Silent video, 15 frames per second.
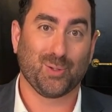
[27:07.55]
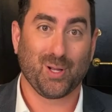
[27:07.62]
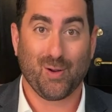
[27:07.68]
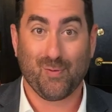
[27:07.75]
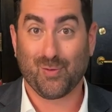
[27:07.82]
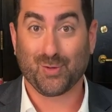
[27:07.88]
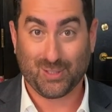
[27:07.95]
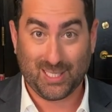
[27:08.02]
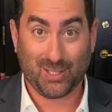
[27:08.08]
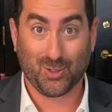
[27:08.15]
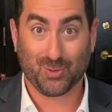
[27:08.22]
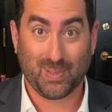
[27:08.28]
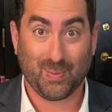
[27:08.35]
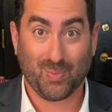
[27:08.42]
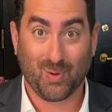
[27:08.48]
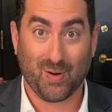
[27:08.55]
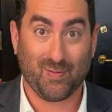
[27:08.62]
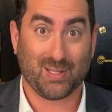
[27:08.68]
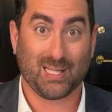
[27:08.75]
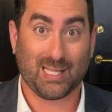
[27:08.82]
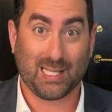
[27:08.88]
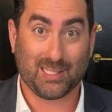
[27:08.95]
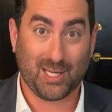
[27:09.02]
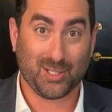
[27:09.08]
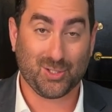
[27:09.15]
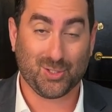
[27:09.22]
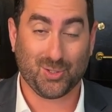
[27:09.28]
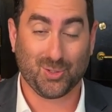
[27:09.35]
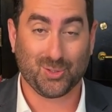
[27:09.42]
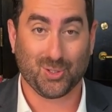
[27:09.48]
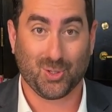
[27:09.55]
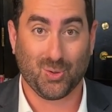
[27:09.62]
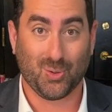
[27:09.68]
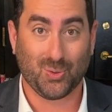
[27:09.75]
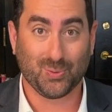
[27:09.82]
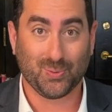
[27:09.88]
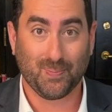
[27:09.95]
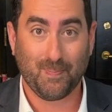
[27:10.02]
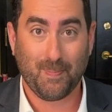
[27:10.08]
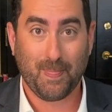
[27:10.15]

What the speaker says: You ever see those people, everything they touch turns to gold?